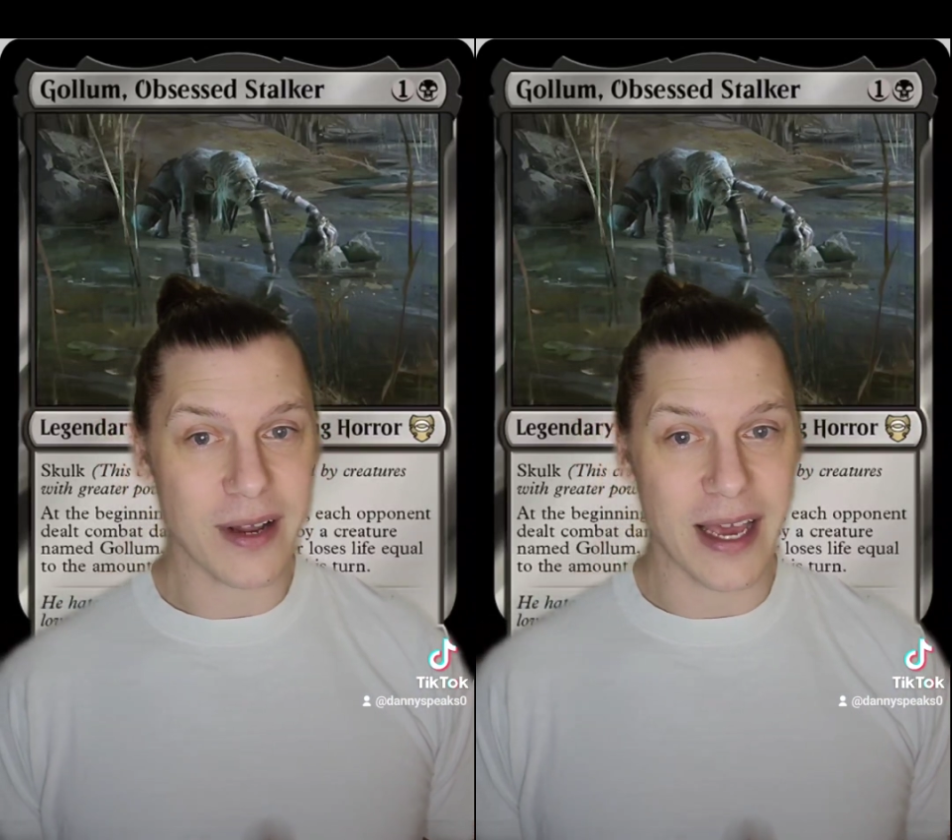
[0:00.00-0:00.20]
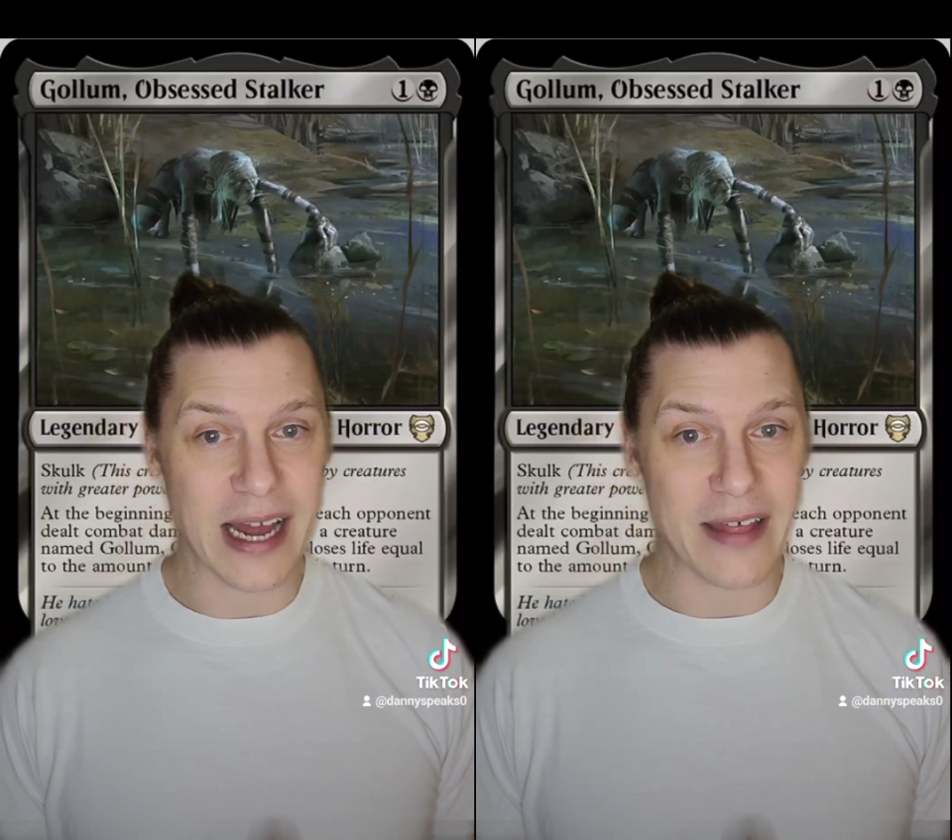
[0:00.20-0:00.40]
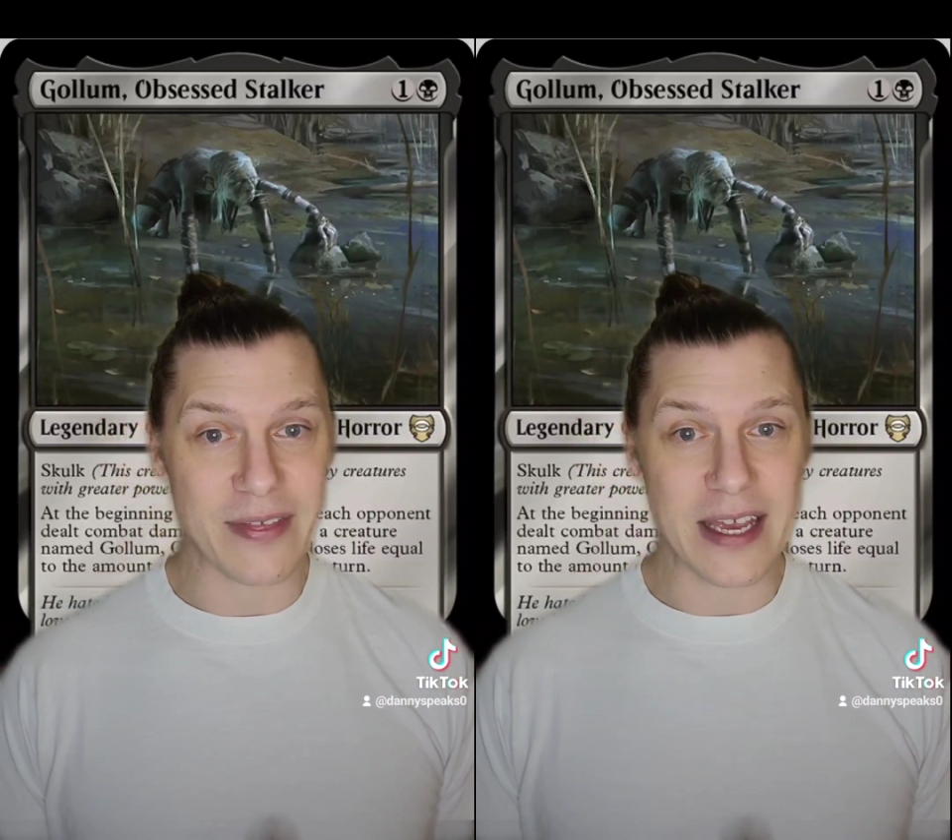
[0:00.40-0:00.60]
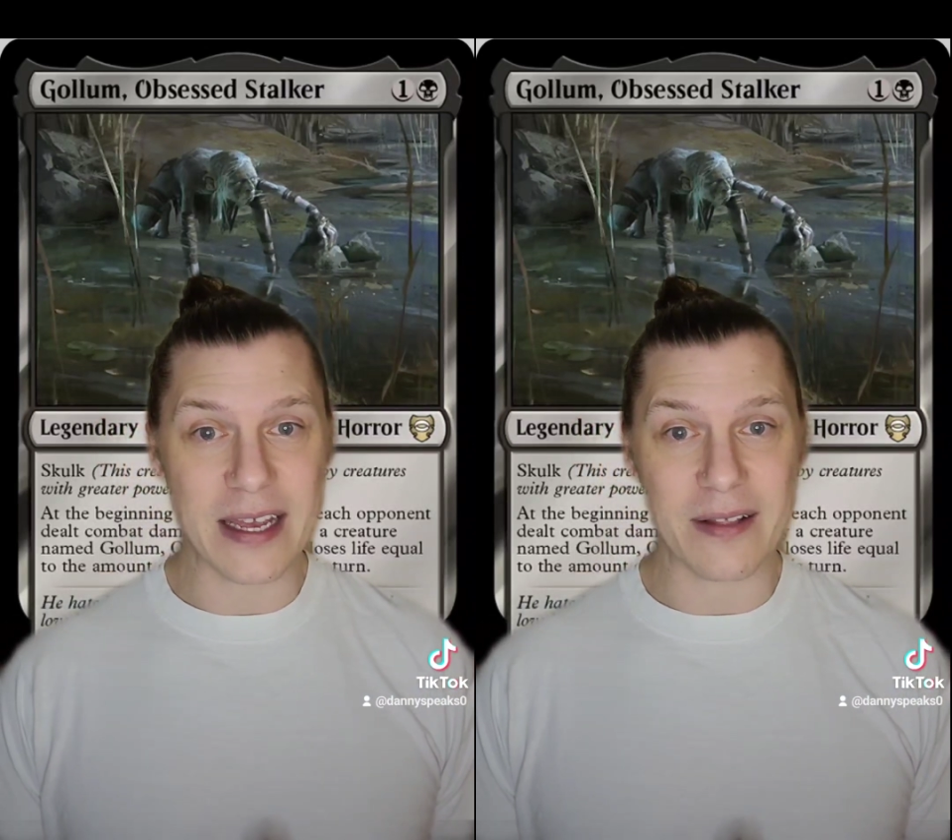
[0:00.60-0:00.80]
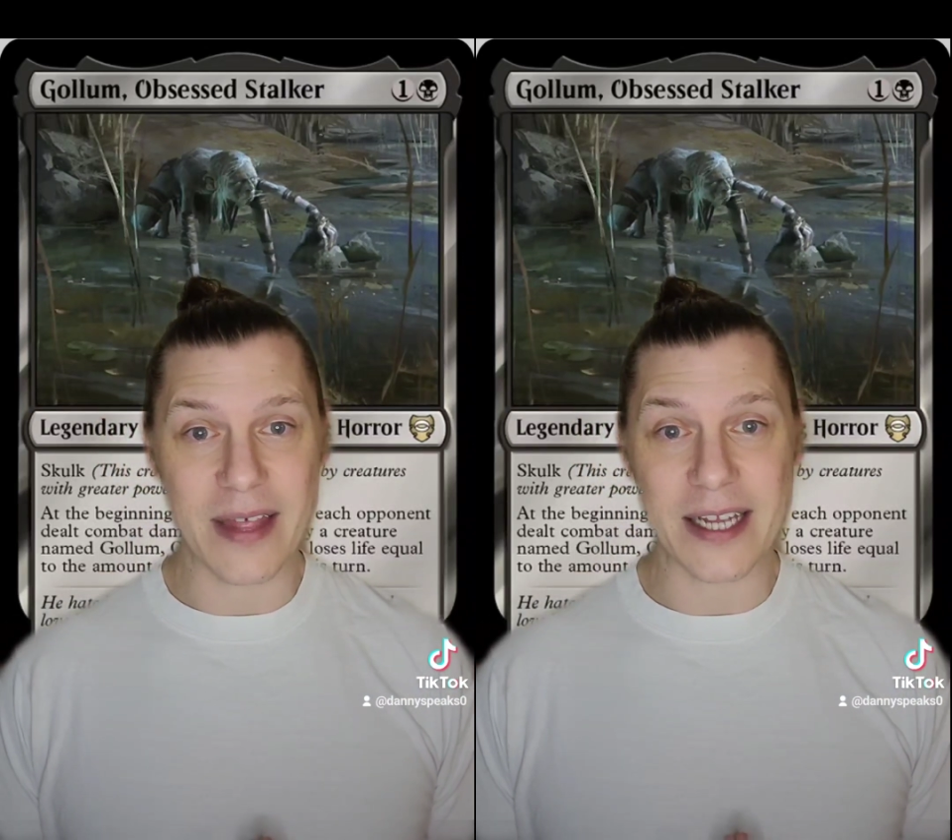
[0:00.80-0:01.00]
and I
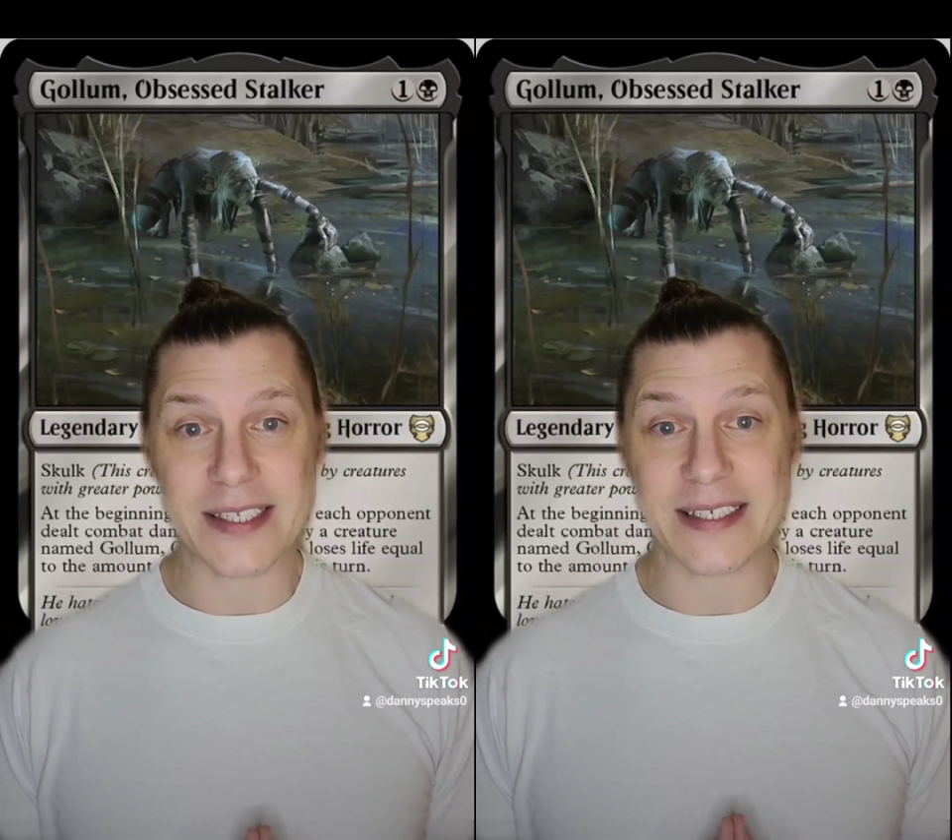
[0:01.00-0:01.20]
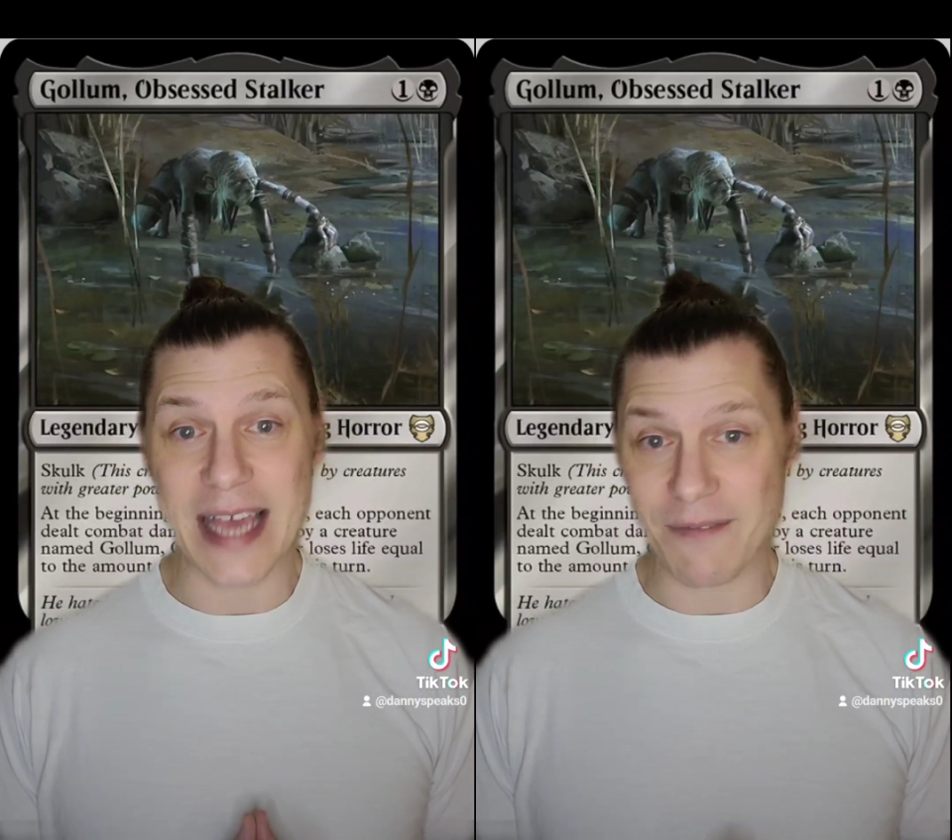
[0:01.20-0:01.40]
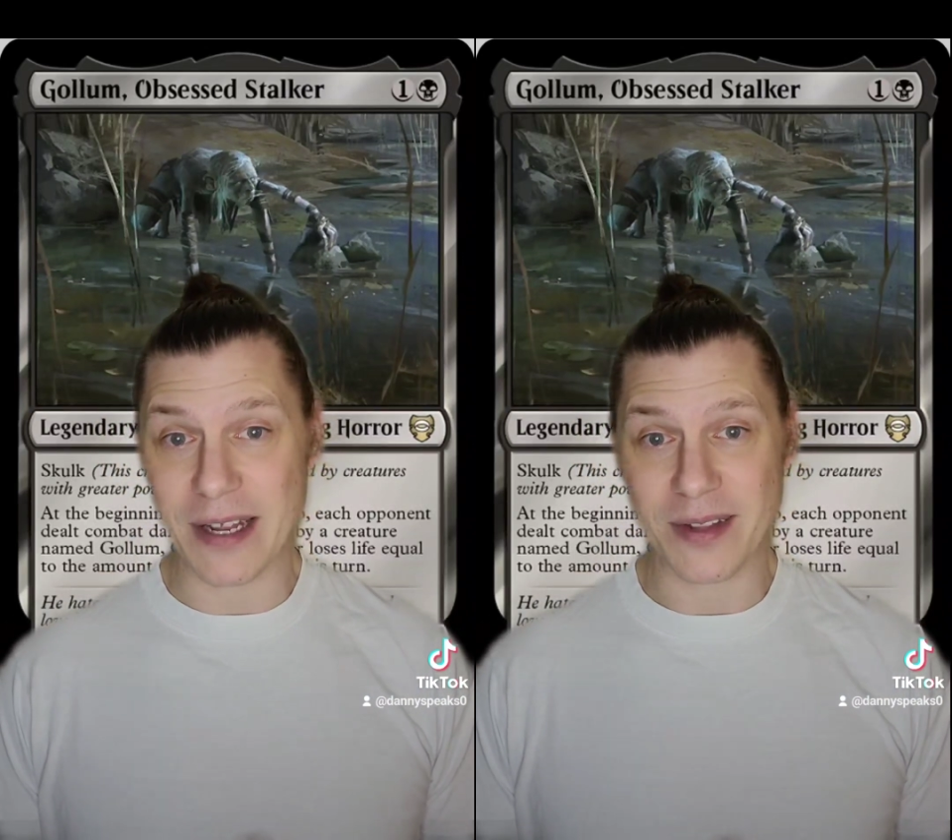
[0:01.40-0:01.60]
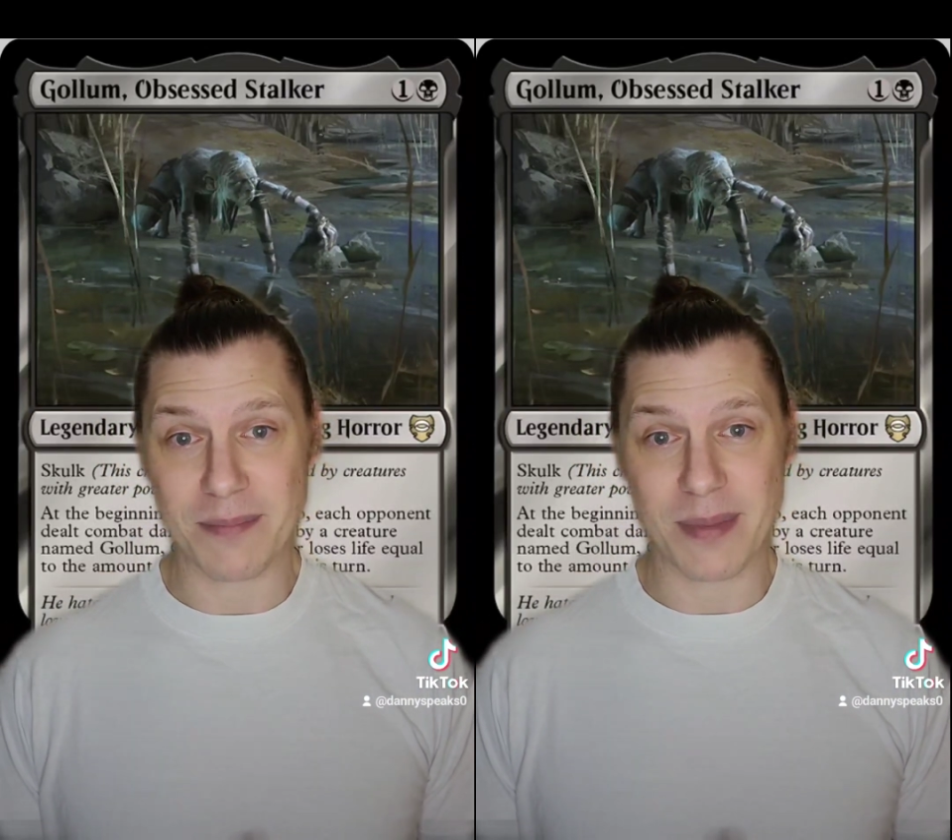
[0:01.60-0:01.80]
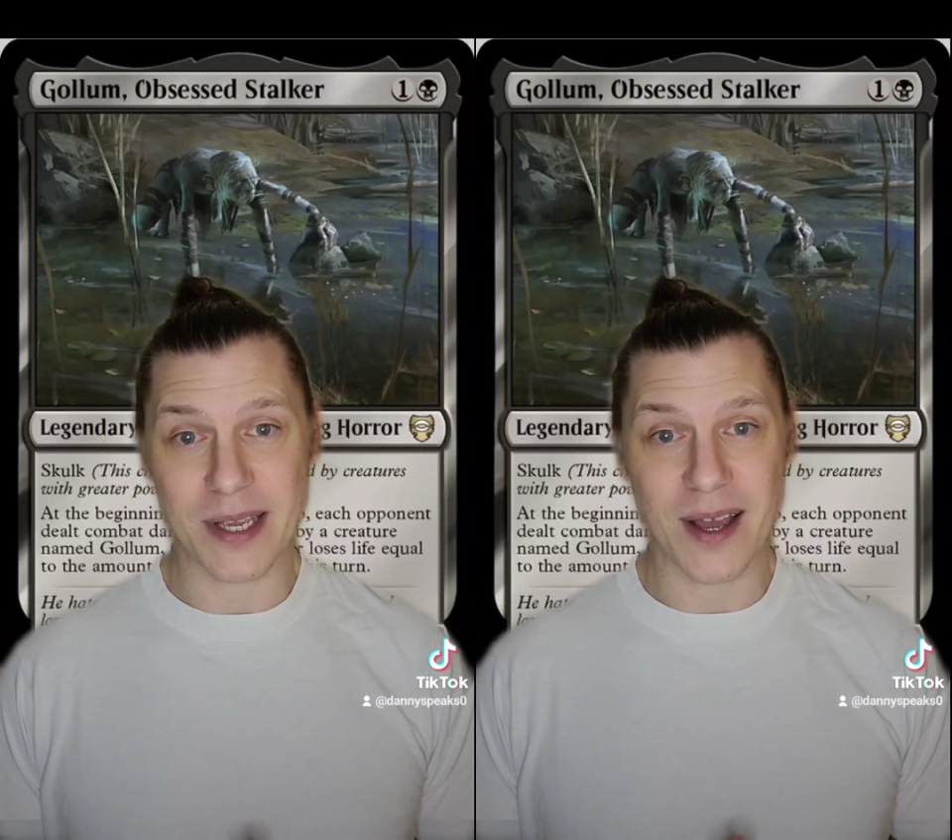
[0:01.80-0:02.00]
think that it's
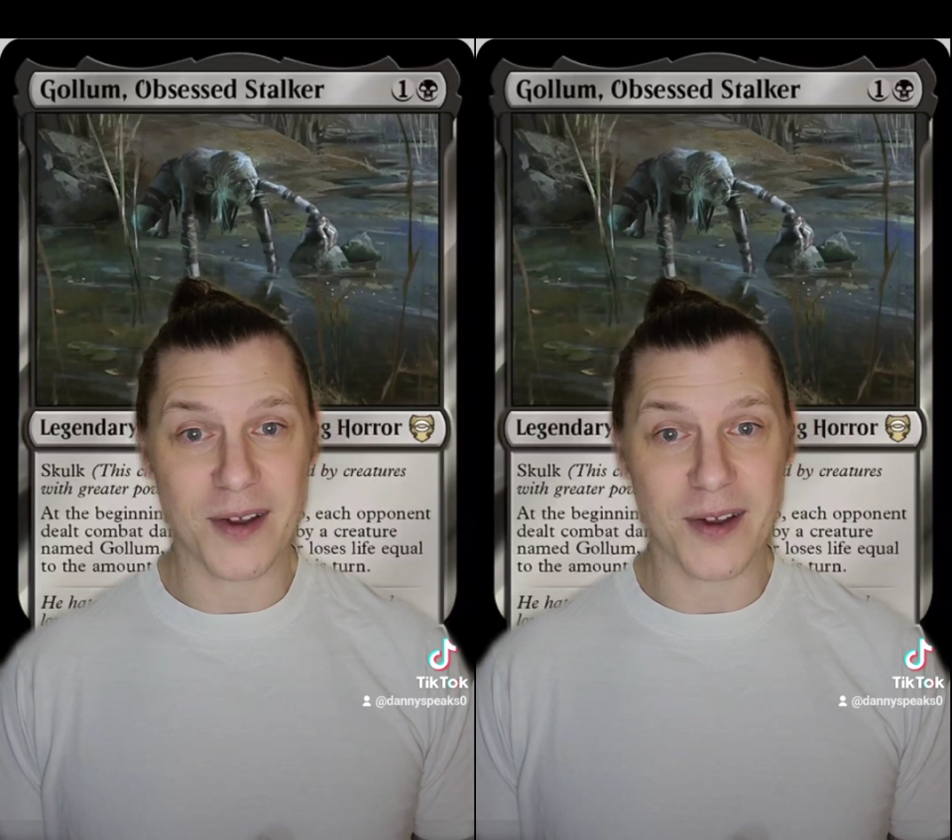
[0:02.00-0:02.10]
definitely being